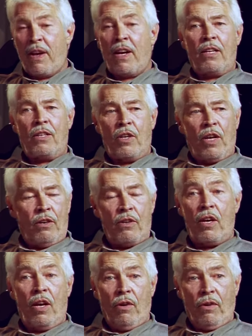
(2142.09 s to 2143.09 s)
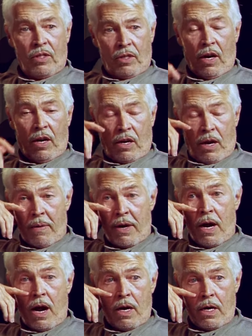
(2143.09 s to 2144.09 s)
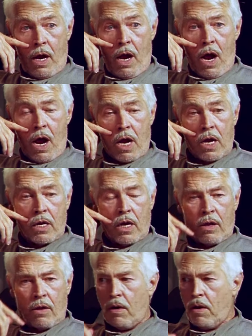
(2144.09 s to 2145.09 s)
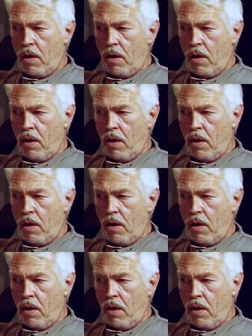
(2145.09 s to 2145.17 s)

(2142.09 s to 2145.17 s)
And, and tears started coming down his eyes. And I said,